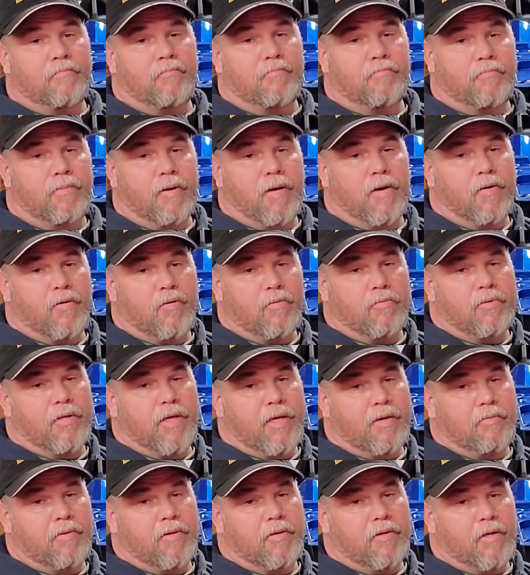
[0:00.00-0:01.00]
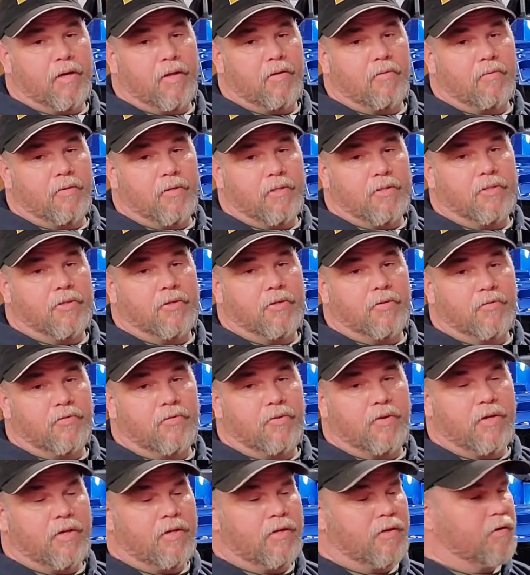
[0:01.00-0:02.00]
butthole deep in another one, as you can
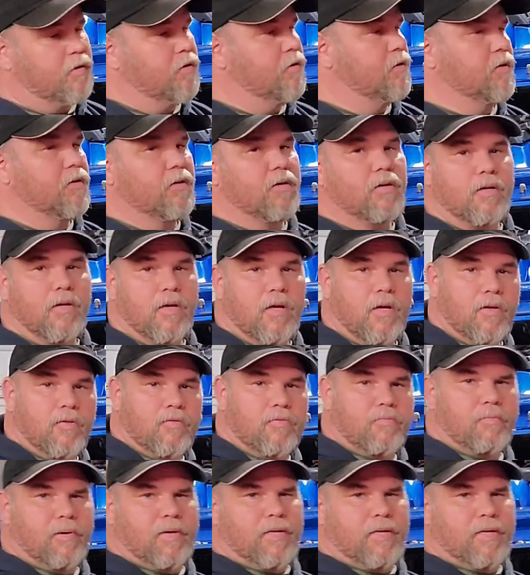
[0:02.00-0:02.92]
see. This is my